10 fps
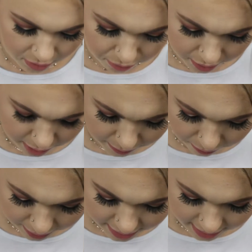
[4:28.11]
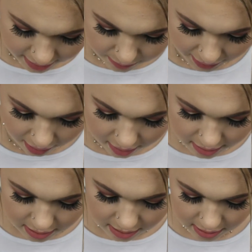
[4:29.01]
Working my way down the
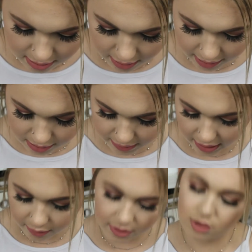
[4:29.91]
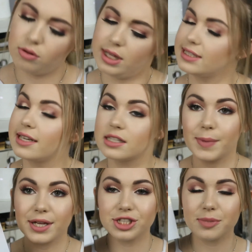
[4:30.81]
palettes, next we have the All I See Is
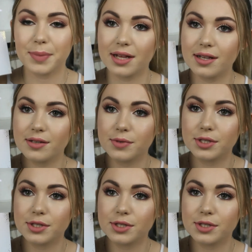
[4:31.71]
Magic palette,